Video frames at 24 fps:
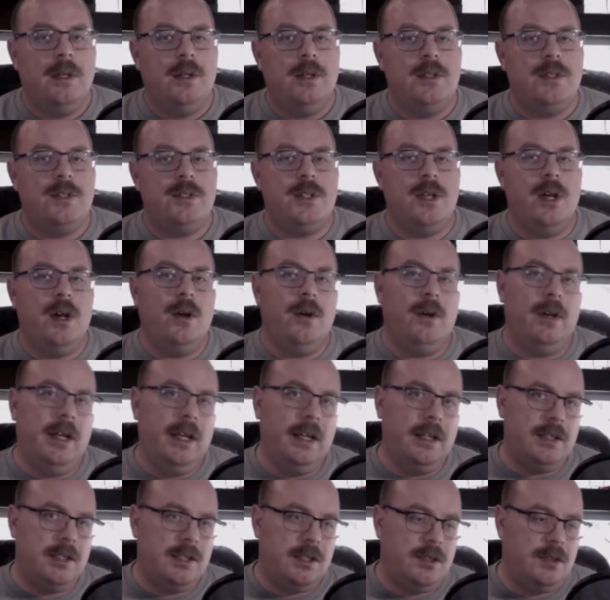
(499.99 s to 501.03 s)
So
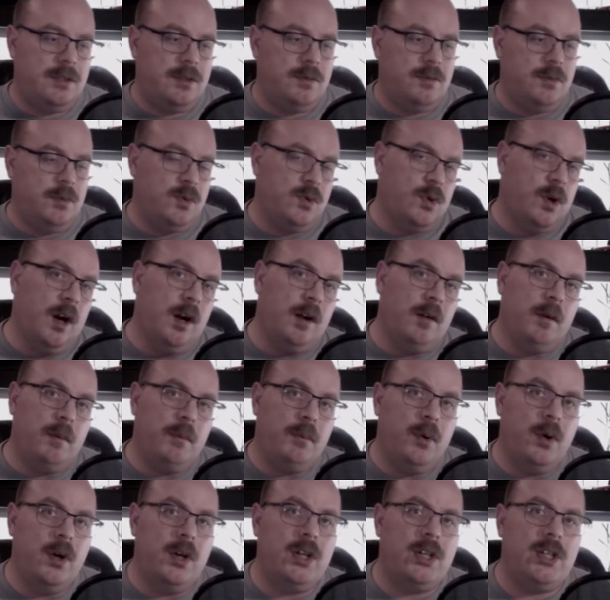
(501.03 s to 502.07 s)
it's sort of a
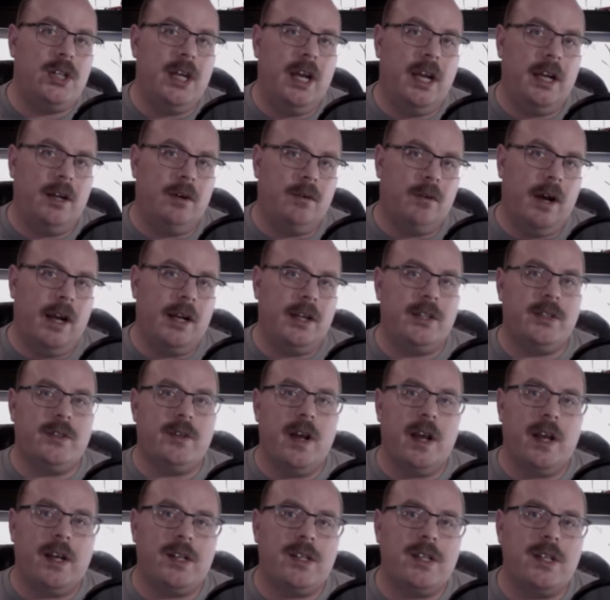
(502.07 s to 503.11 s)
push in the right
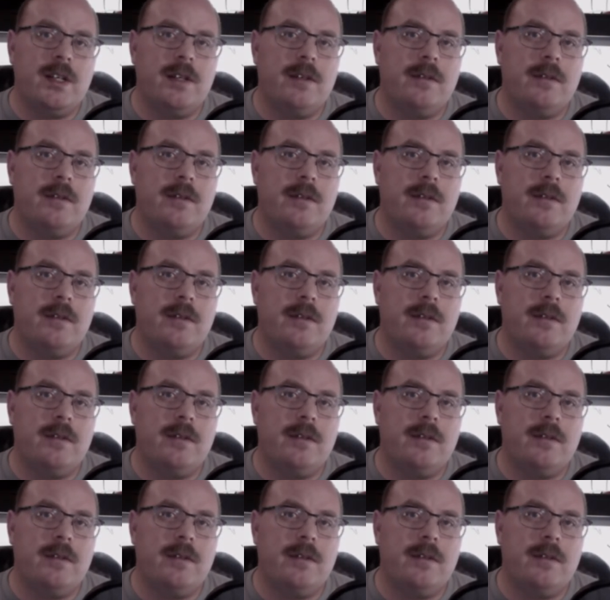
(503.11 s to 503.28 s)
direction.